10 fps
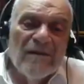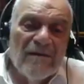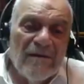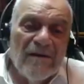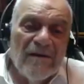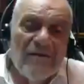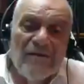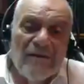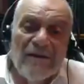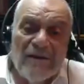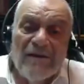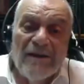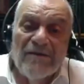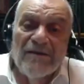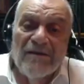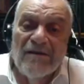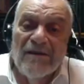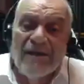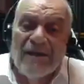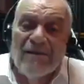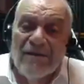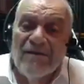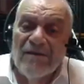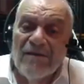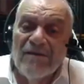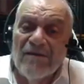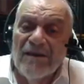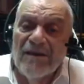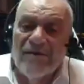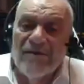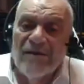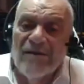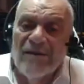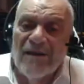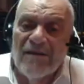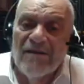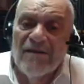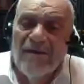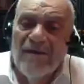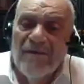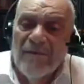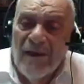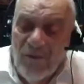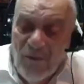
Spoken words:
there's a lesson in that. There is a lesson in that. And